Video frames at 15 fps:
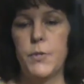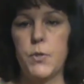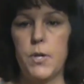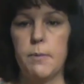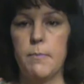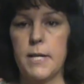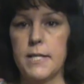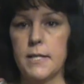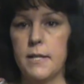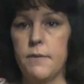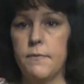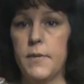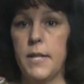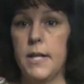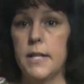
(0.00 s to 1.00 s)
treat
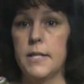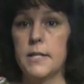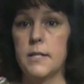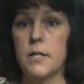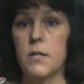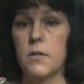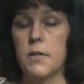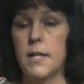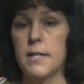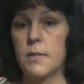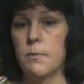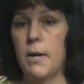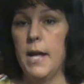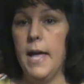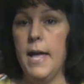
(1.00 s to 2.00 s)
myself day, so
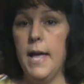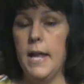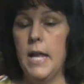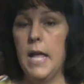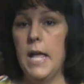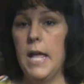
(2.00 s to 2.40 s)
that's what I had.